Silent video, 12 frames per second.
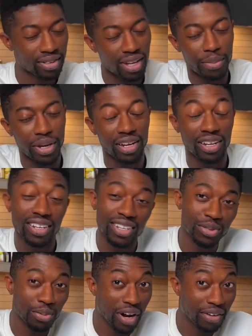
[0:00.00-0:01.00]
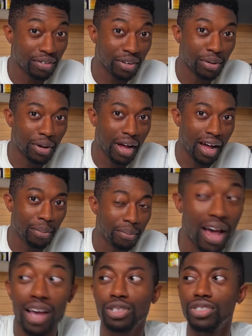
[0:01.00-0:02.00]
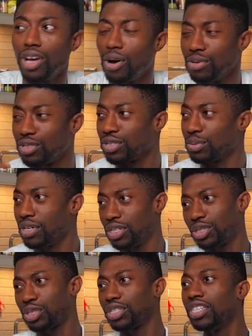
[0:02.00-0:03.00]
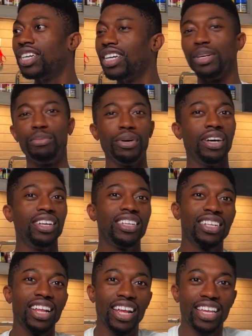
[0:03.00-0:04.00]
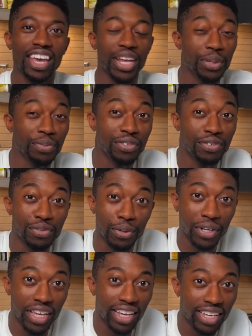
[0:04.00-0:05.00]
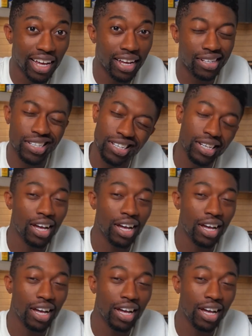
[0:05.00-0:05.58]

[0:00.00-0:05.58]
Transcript: I mean, it's whatever. I actually own a Switch, but can't even do 4K yet.